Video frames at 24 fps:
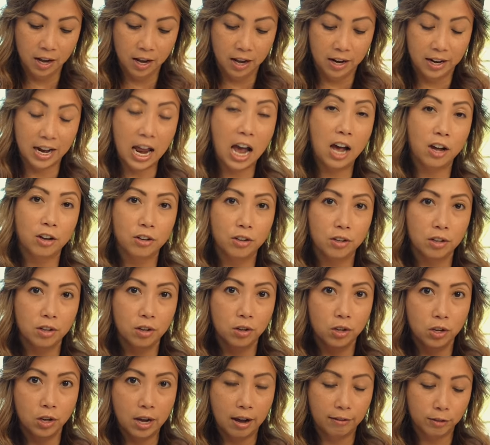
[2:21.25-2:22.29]
Now
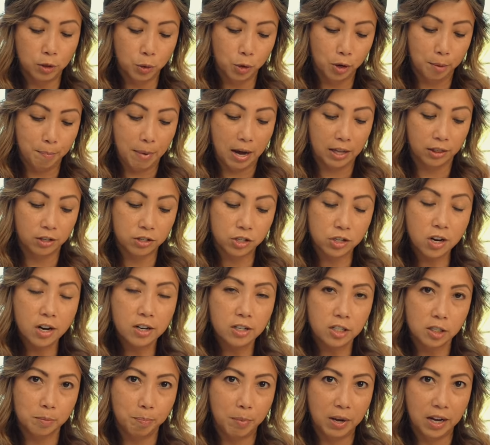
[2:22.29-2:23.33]
you have to worry about the shutter
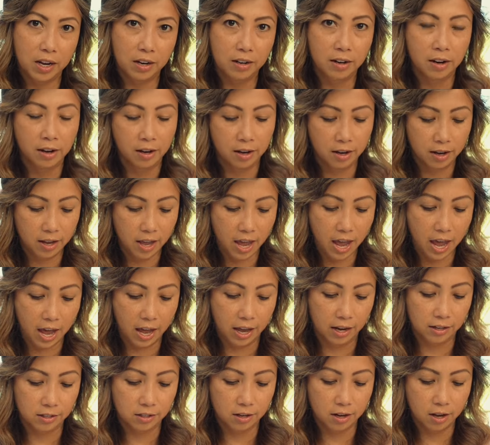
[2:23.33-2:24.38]
speed
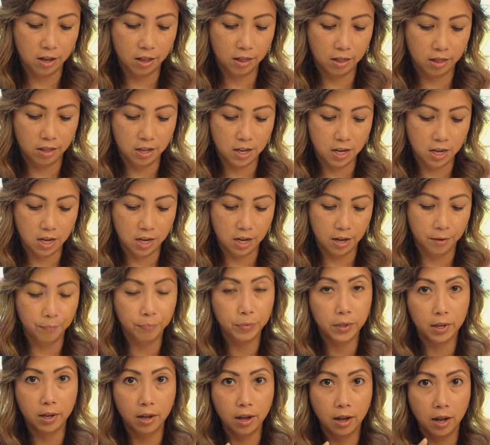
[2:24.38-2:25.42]
and the
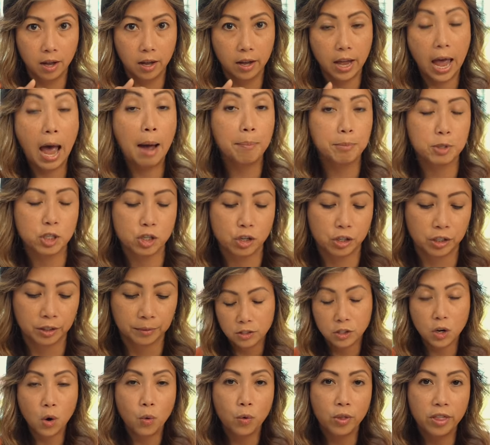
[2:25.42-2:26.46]
aperture.
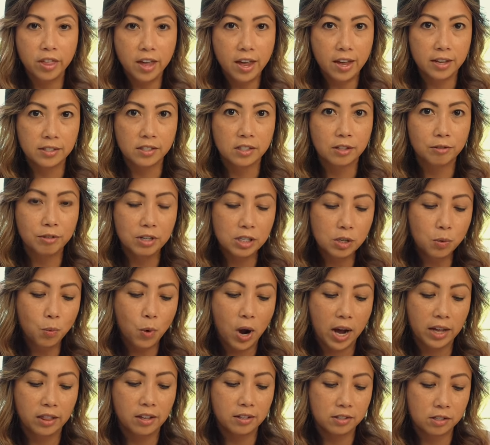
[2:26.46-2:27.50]
So with this, the reason
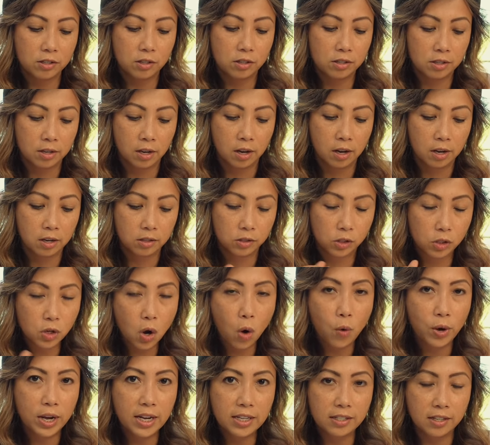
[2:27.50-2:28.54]
why this is
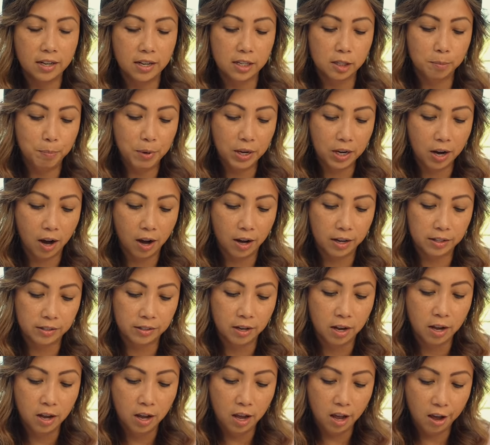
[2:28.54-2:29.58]
so easy is because
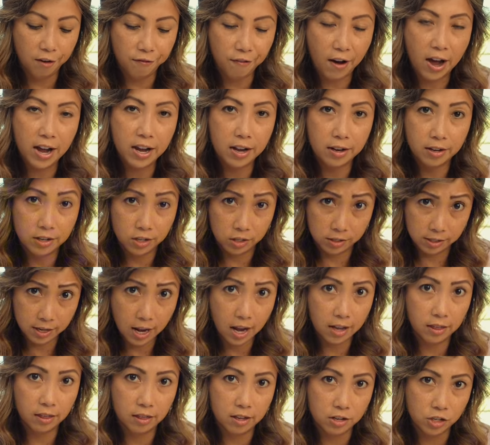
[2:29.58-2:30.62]
if I
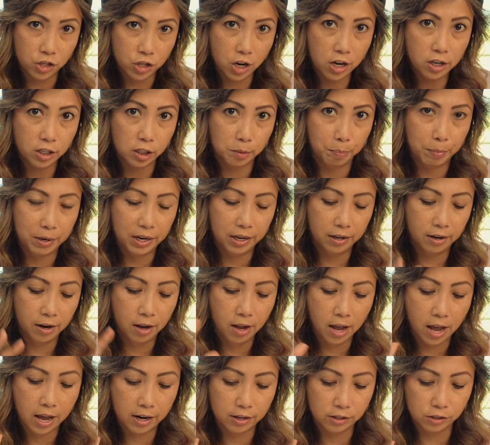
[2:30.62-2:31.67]
set the shutter speed
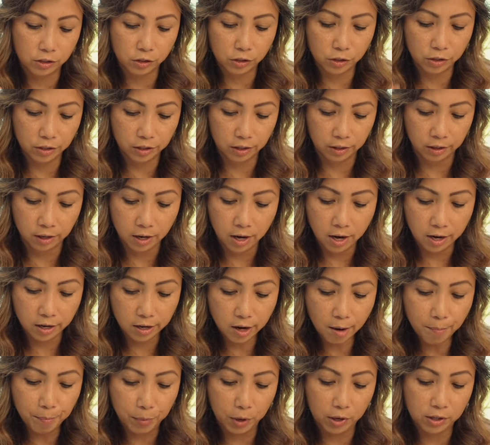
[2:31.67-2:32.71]
at a certain
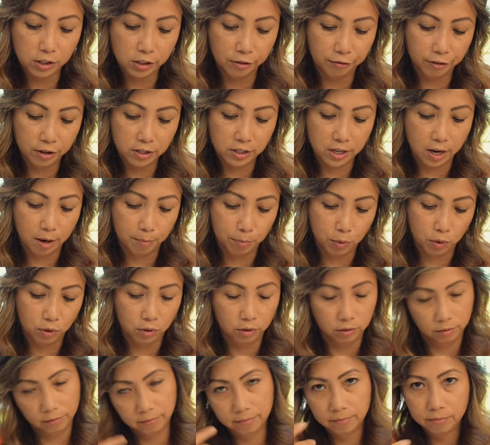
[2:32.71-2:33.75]
number, so for
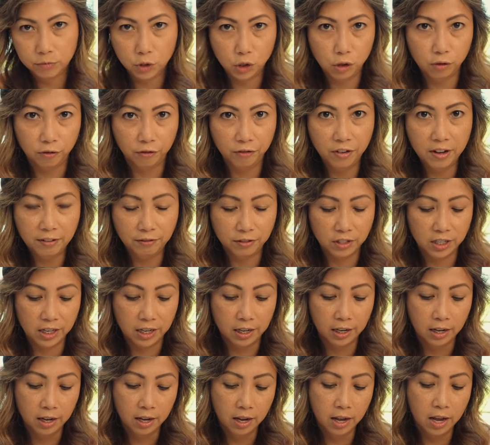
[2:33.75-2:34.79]
example, 250,
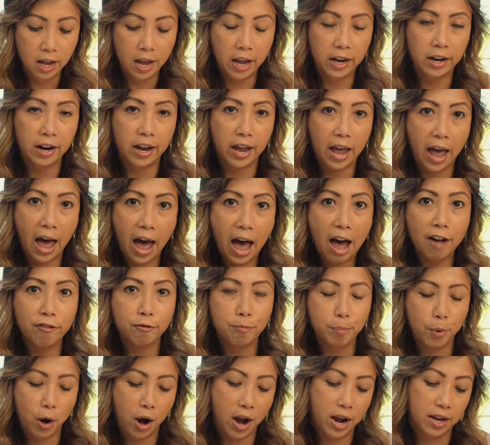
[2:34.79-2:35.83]
and I half
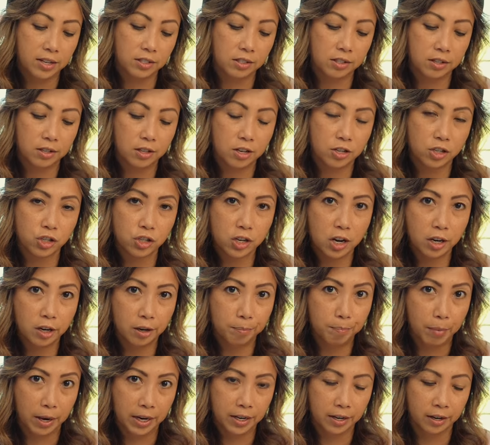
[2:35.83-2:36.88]
press the shutter
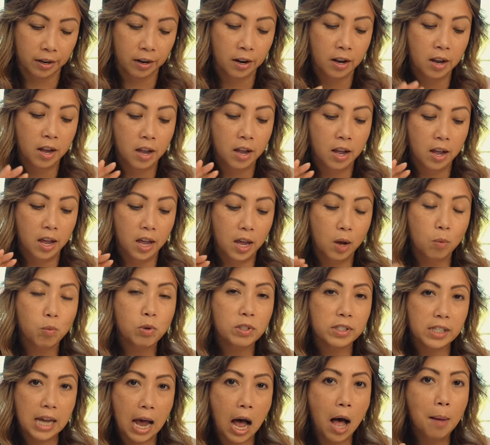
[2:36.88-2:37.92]
button, it will
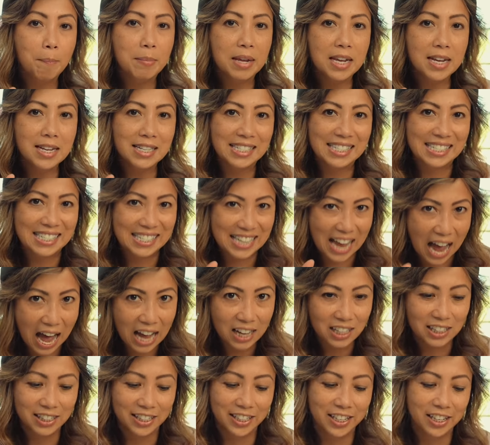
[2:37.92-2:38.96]
tell me
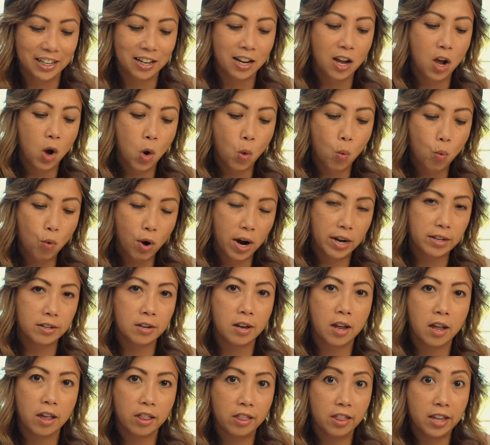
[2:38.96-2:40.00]
exactly what
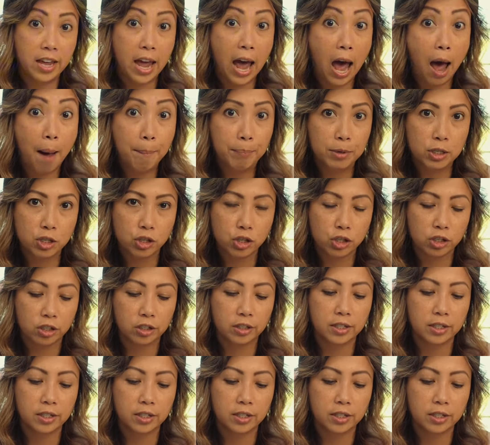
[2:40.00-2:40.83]
the aperture